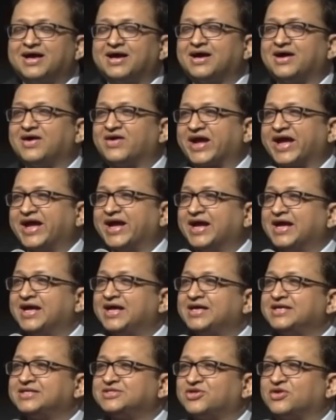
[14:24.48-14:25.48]
Okay,
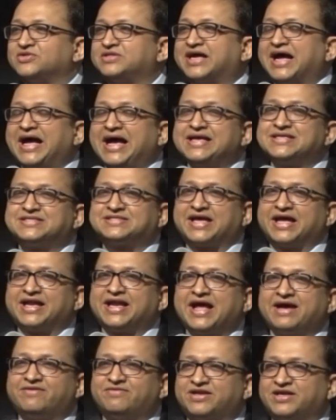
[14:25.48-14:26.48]
so the guys, can I
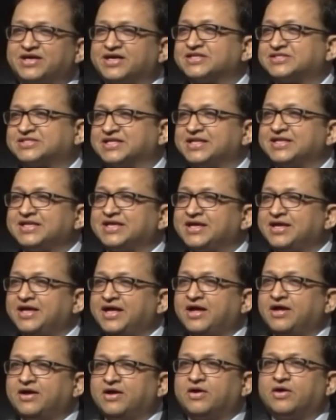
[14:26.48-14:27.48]
have a rehearsal?
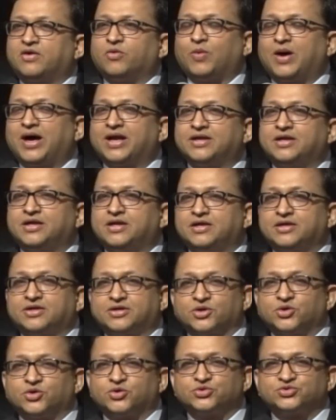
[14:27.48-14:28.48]
One,
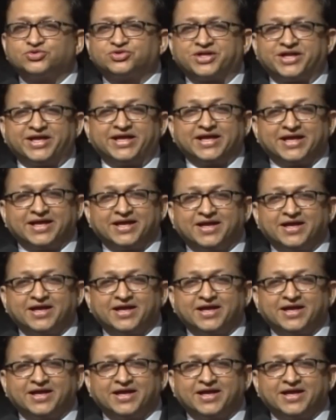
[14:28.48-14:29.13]
two, three. Yes.